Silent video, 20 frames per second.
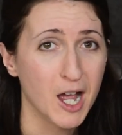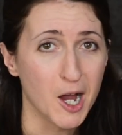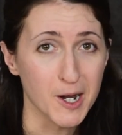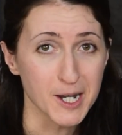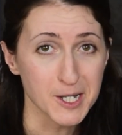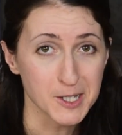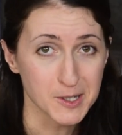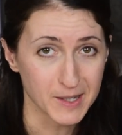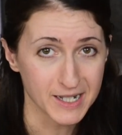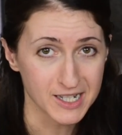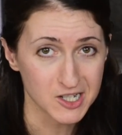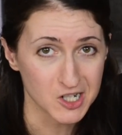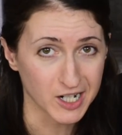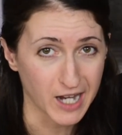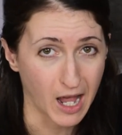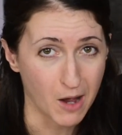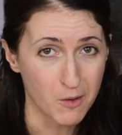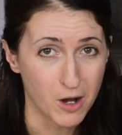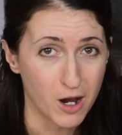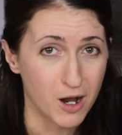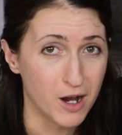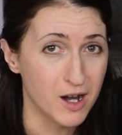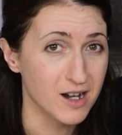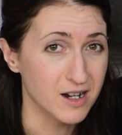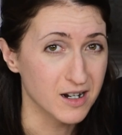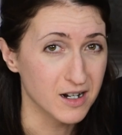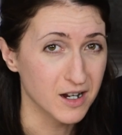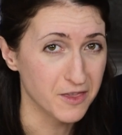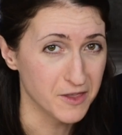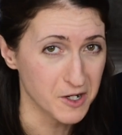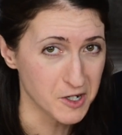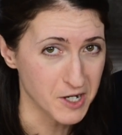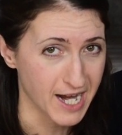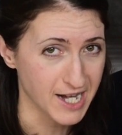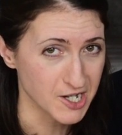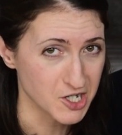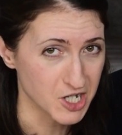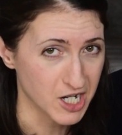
All right, so let's check out our third high